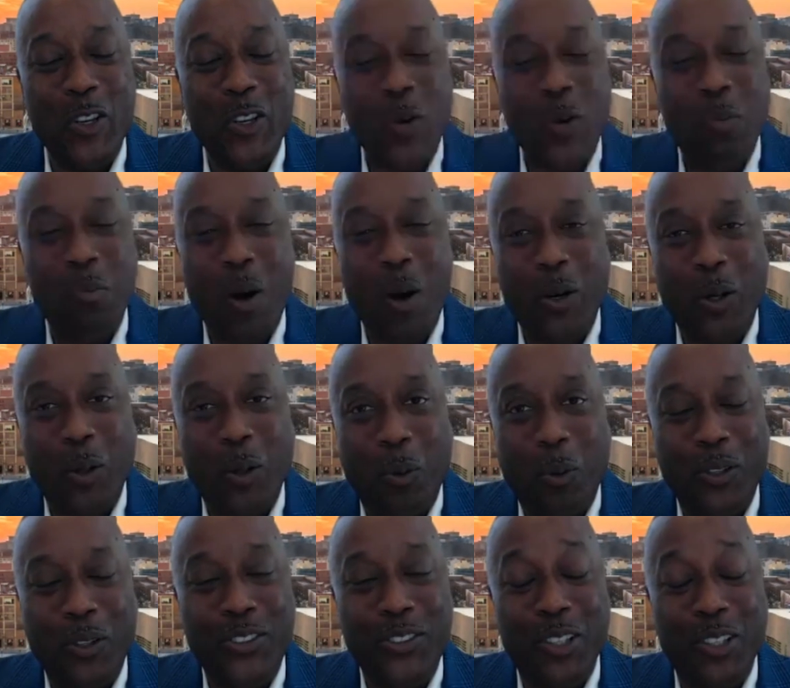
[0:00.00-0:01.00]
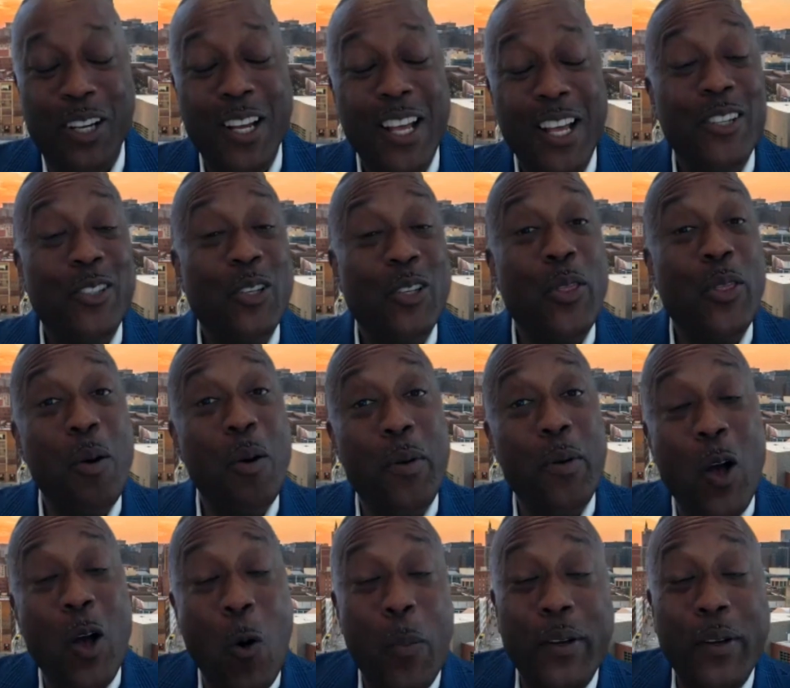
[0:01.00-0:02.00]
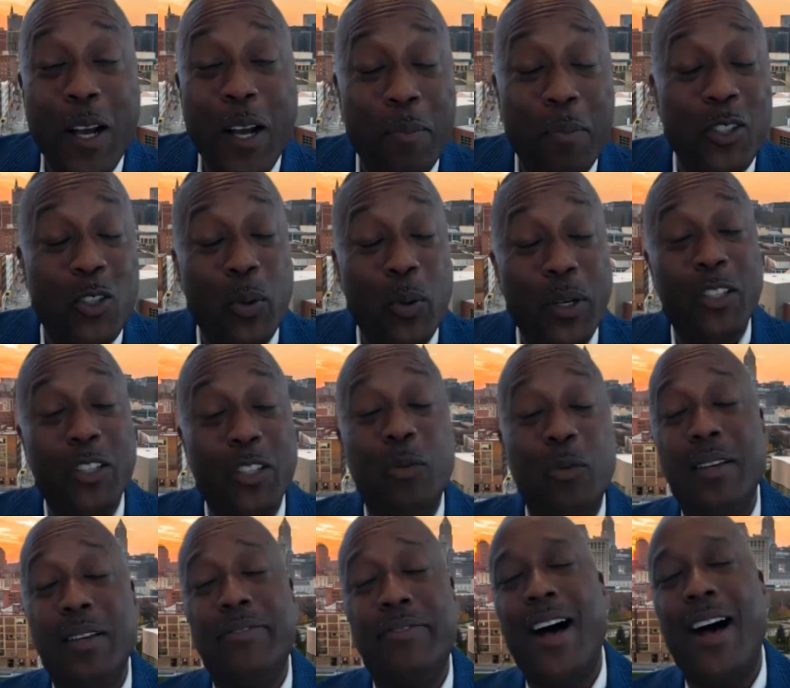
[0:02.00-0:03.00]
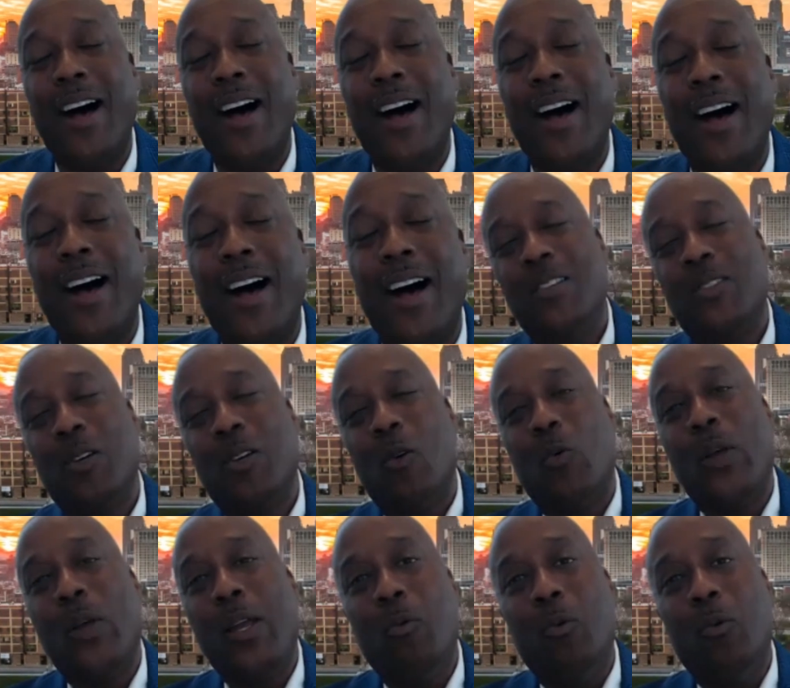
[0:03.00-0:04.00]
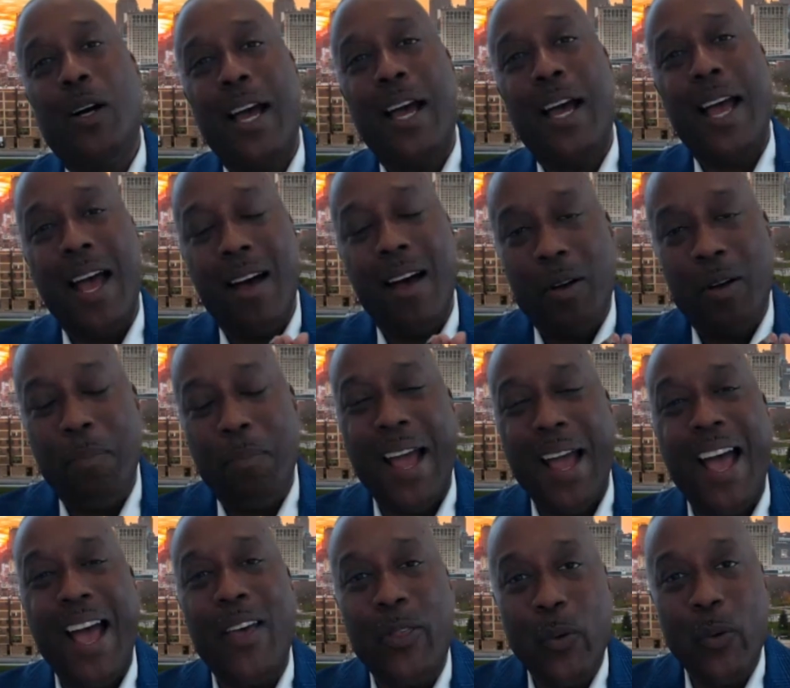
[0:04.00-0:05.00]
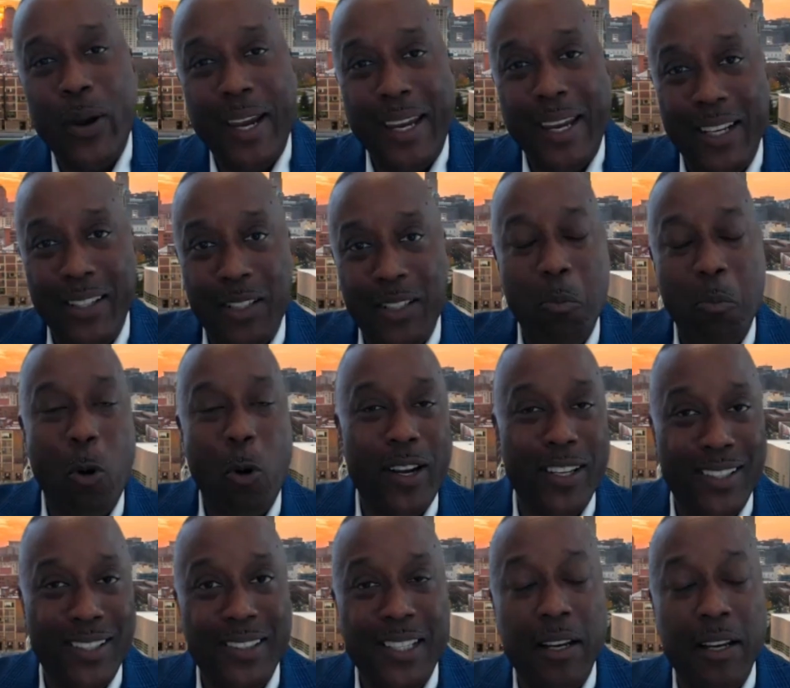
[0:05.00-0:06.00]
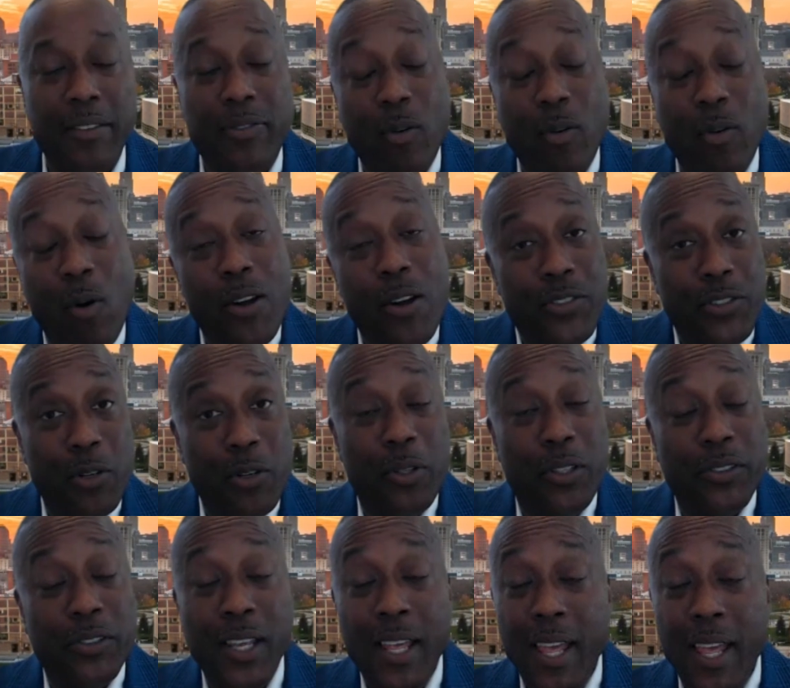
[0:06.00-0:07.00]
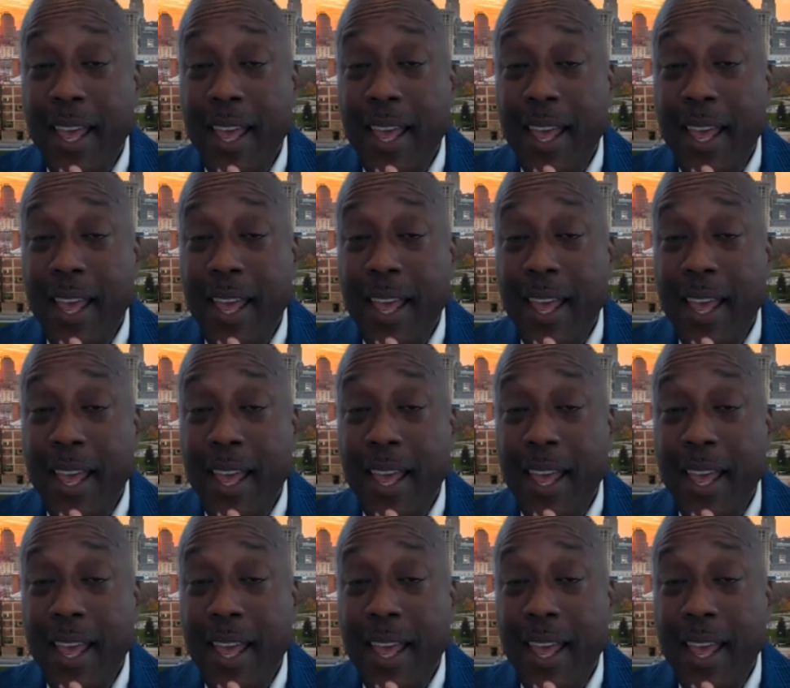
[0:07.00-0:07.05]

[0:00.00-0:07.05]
in Baltimore. So they'll be opening up in 2025. So we will have a pathway into Morgan State for our students.